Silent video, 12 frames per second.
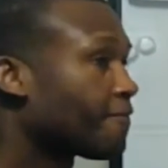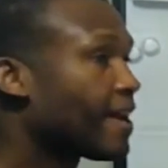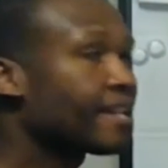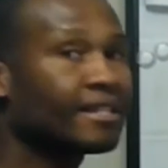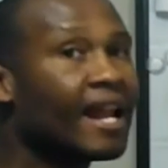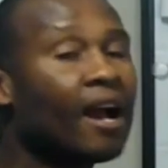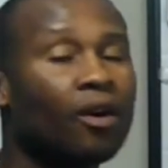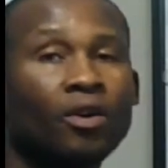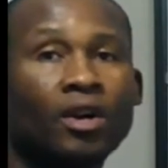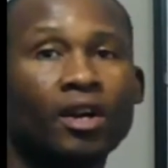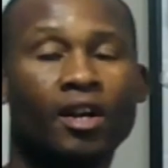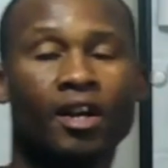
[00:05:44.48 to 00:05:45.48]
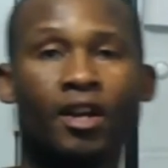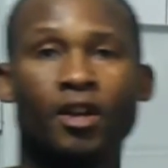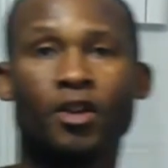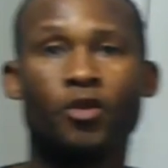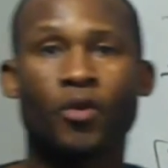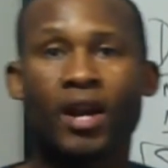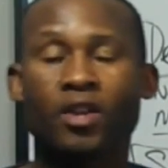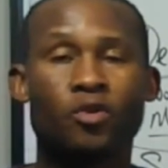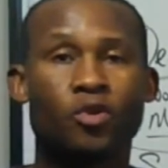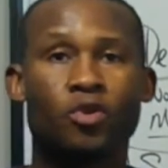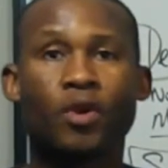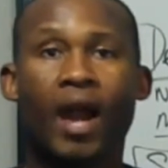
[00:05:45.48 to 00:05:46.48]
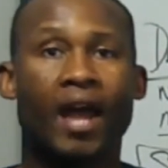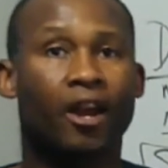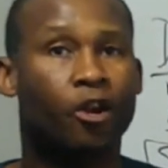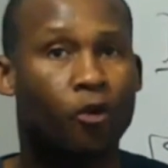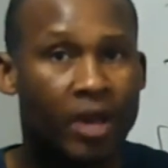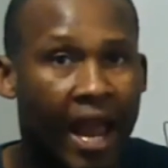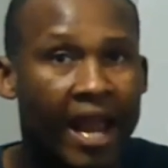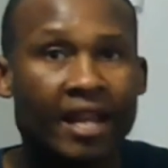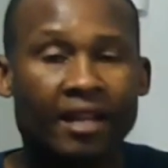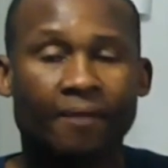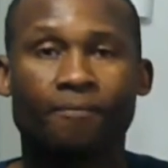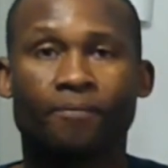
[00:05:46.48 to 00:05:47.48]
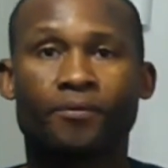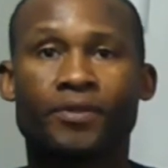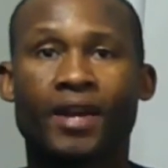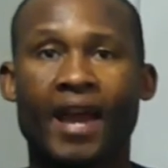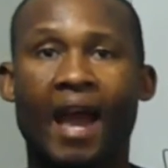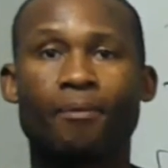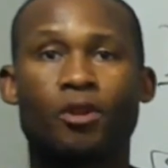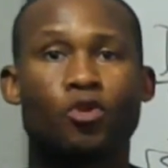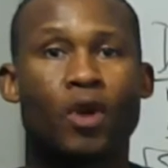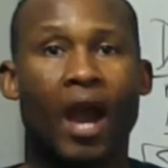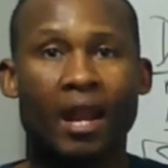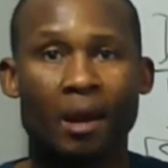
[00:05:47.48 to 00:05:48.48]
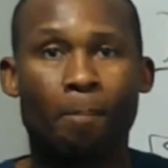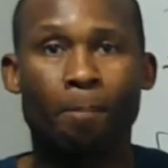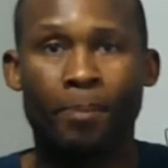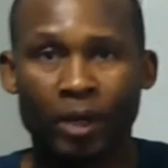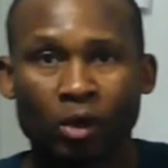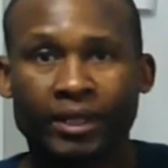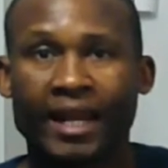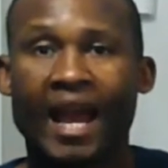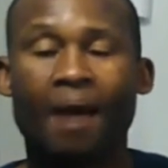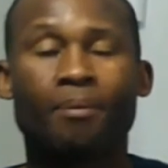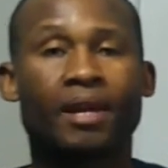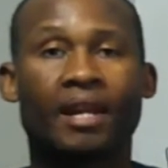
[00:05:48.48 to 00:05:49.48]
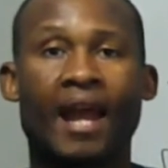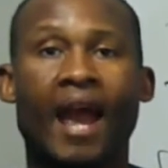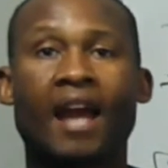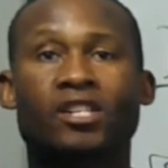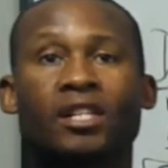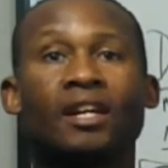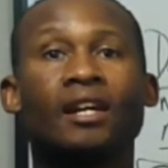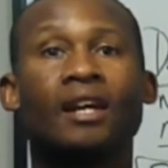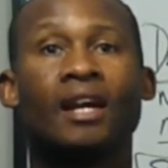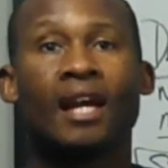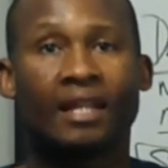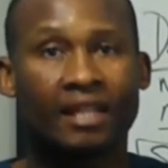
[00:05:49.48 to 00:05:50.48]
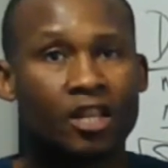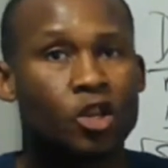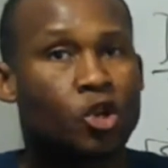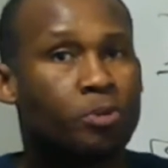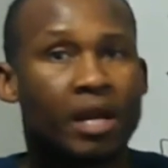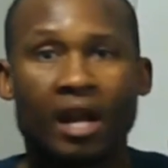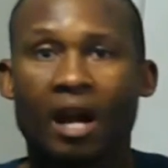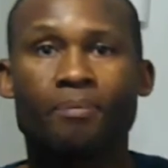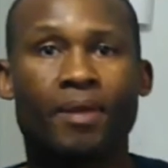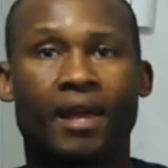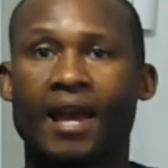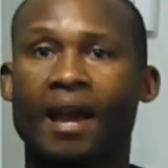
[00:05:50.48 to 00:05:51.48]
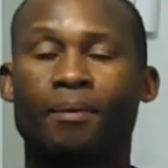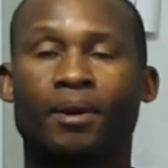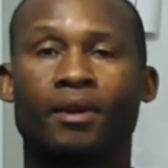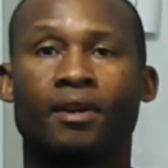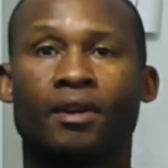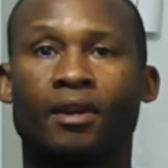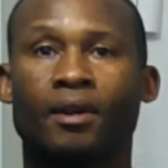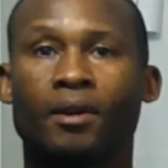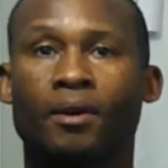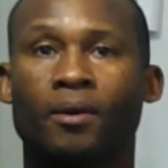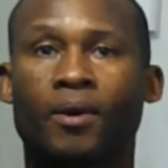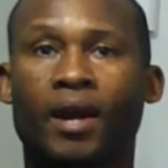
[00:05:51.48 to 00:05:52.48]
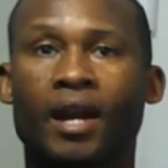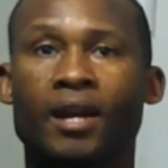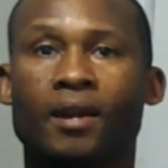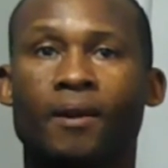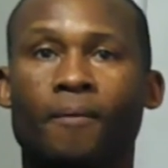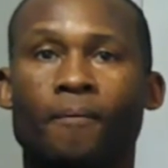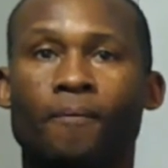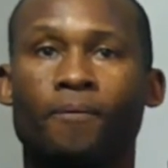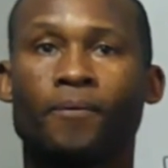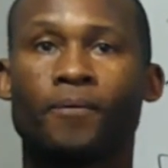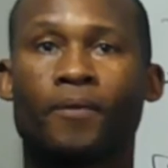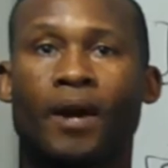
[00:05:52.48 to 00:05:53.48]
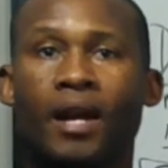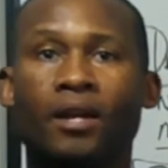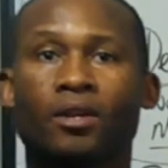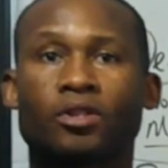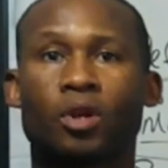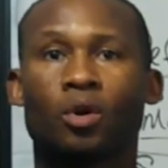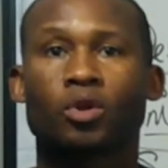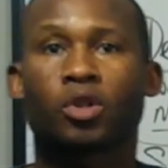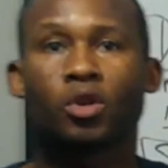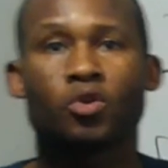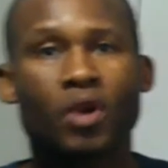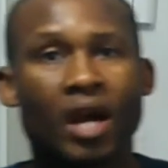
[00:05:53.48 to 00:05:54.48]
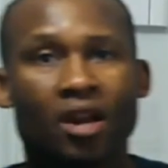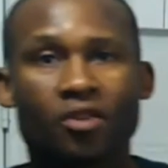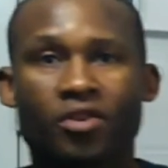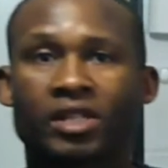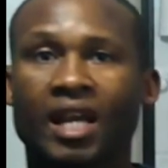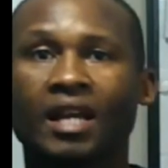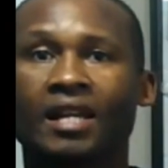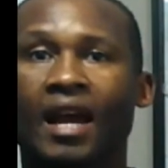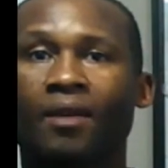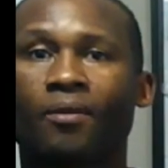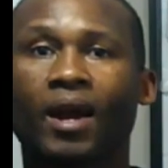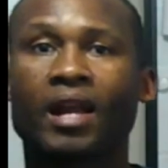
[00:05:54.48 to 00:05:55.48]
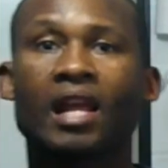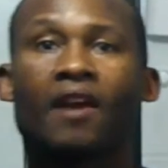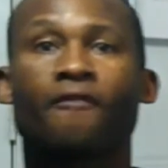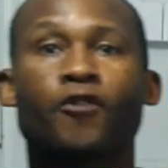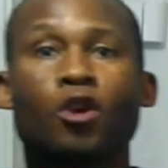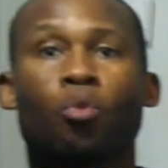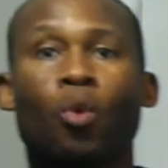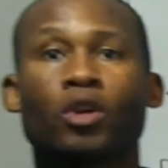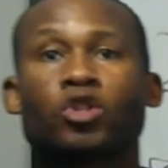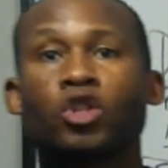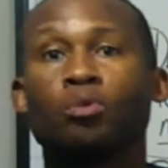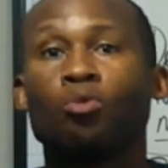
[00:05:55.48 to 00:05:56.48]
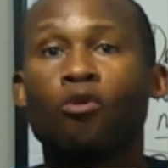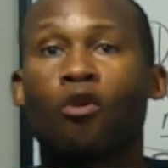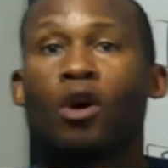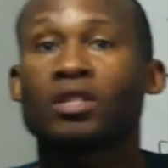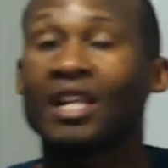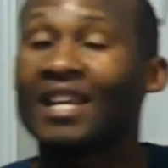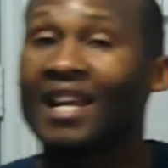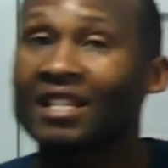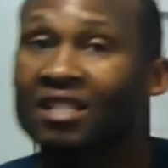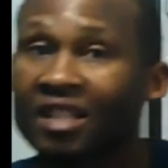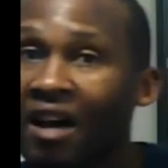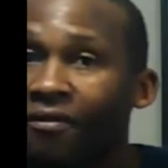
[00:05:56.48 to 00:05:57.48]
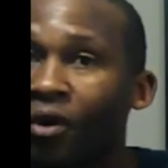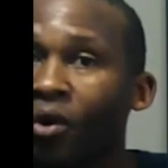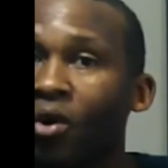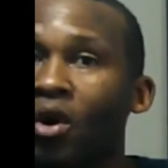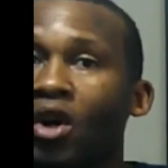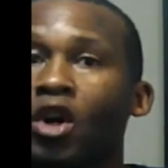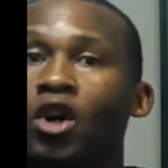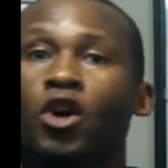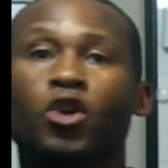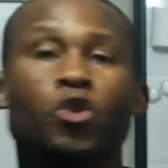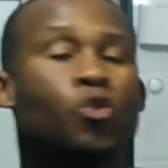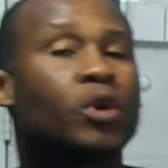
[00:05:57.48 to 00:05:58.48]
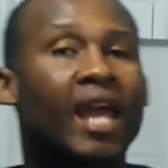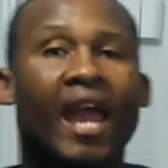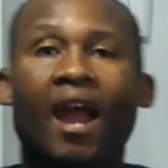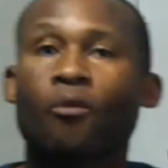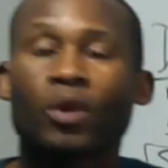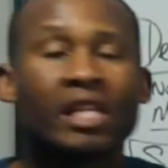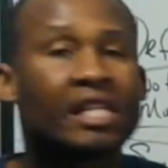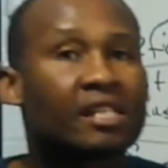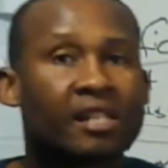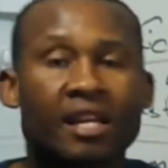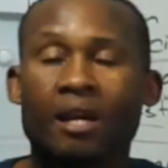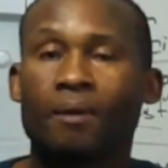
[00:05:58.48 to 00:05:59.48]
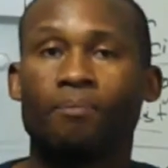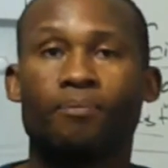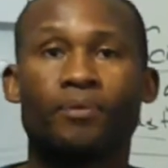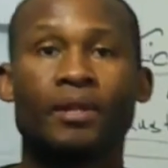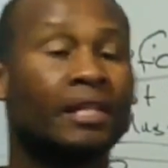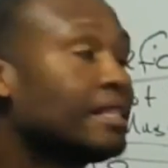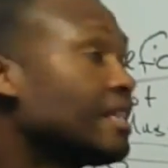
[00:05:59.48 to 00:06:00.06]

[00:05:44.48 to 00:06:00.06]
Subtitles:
to phase it out. Right? You got to create the habit. You got to build that habit, get in action, and then you become that habit. Okay? Right? So you got to understand that, right? If you want to move on to the next level, you can't really skip